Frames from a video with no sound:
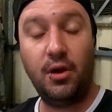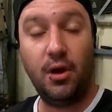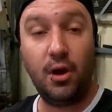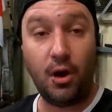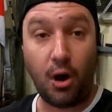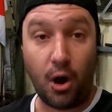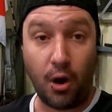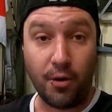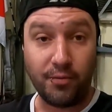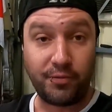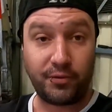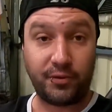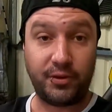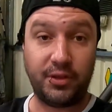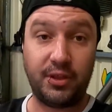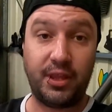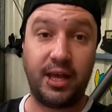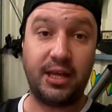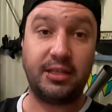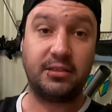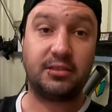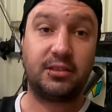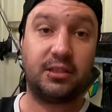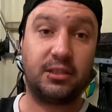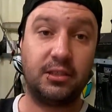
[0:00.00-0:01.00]
hopefully
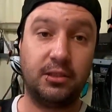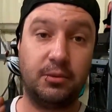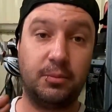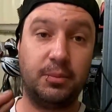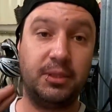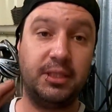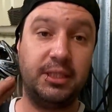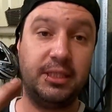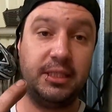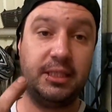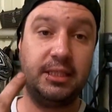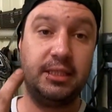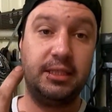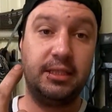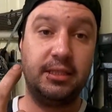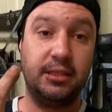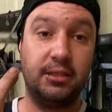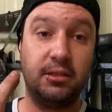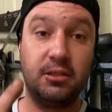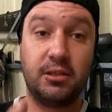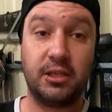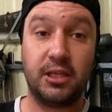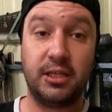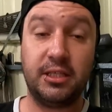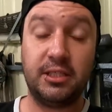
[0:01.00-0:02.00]
that's going to be
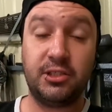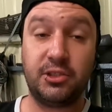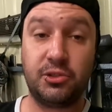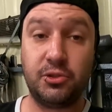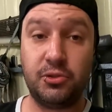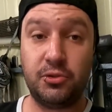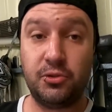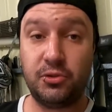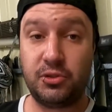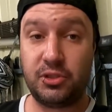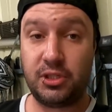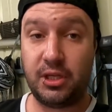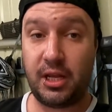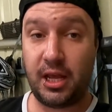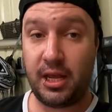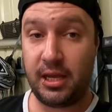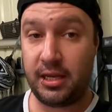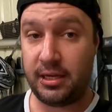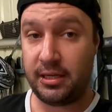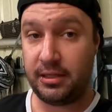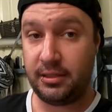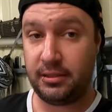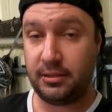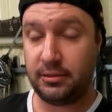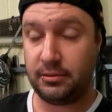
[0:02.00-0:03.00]
the issue
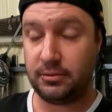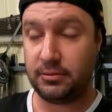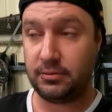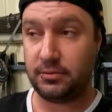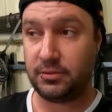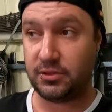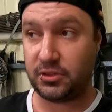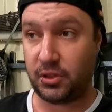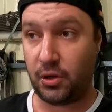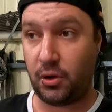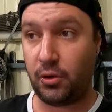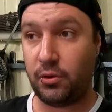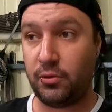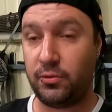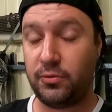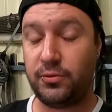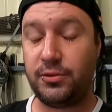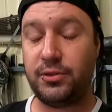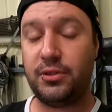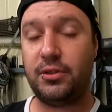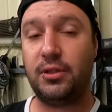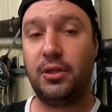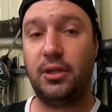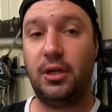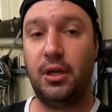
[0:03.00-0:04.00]
today
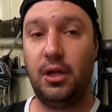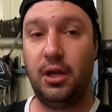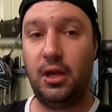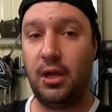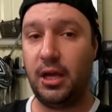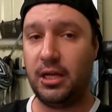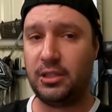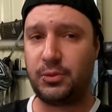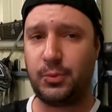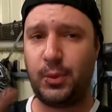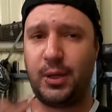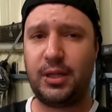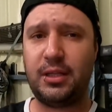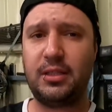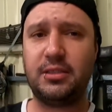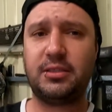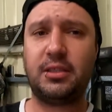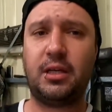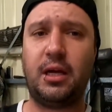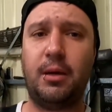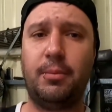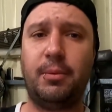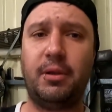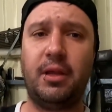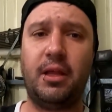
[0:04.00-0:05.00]
solved, as well as
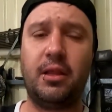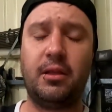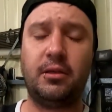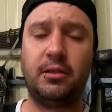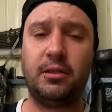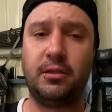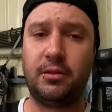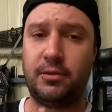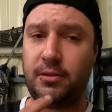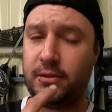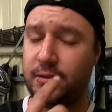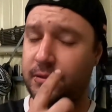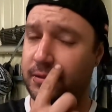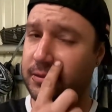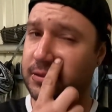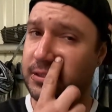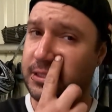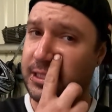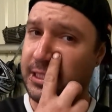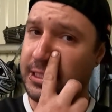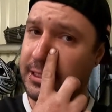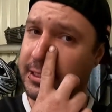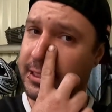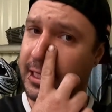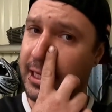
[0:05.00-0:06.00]
a couple other little
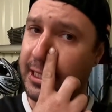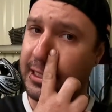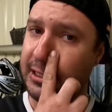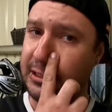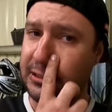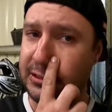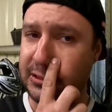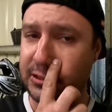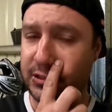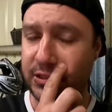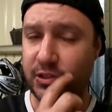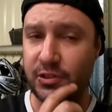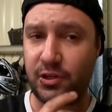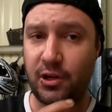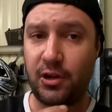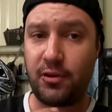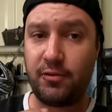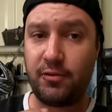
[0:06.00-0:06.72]
details that